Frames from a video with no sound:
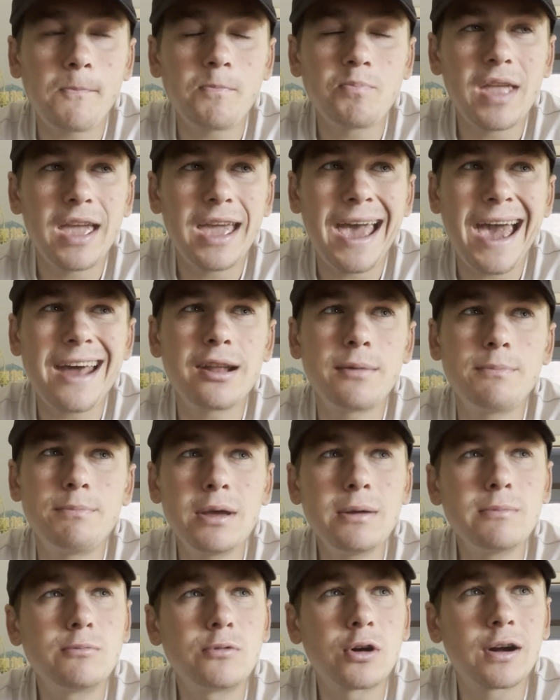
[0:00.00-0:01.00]
it had a
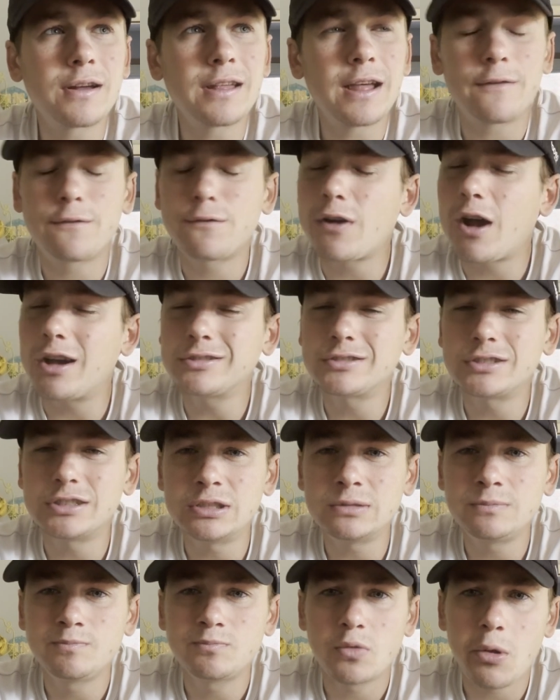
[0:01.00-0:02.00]
bit more of that
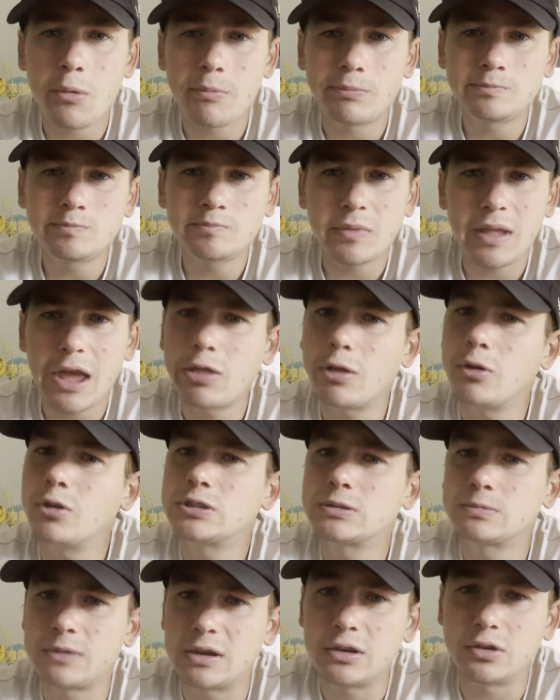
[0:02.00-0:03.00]
frosting and
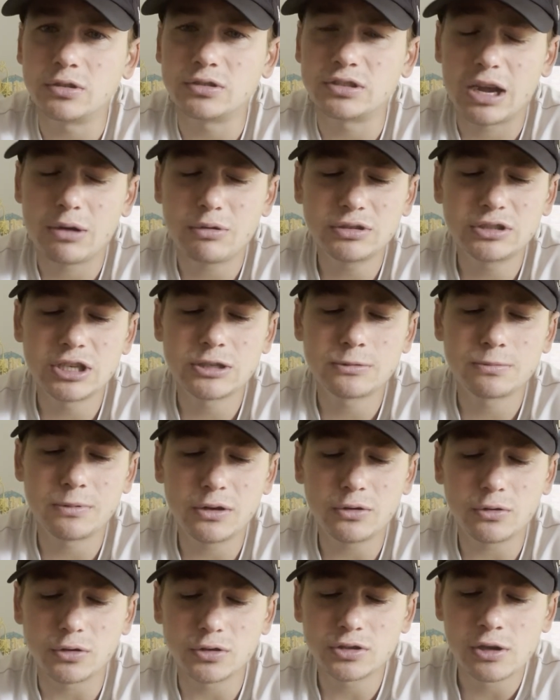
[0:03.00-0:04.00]
those sprinkles. I wish the
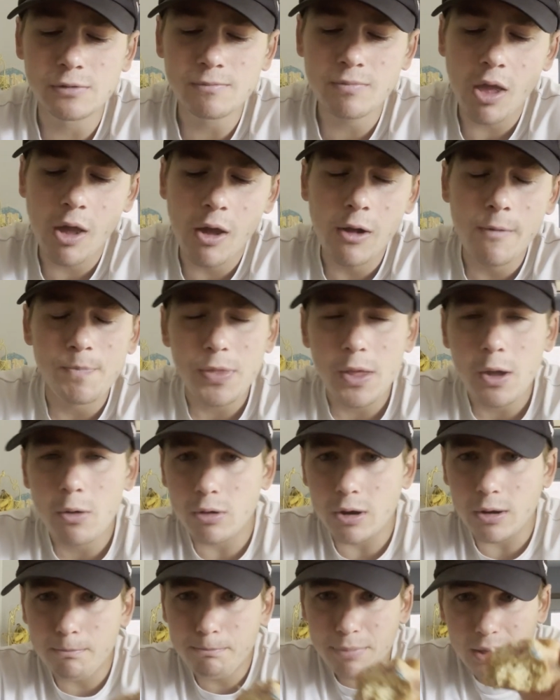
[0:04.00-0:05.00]
sprinkles
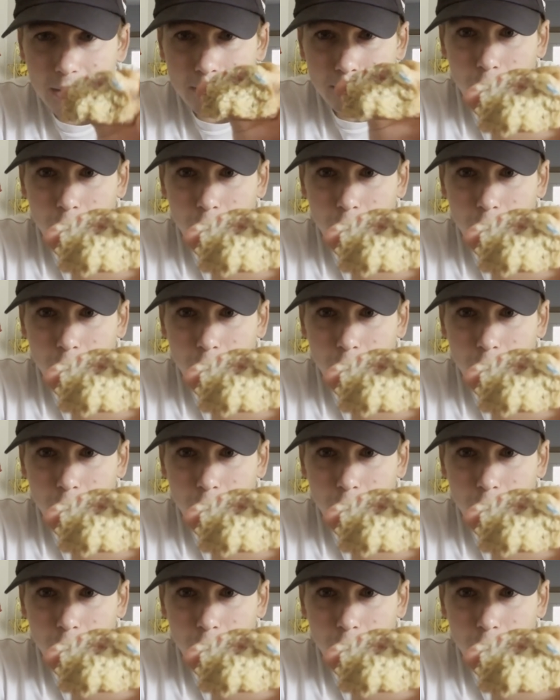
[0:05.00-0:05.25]
were a bit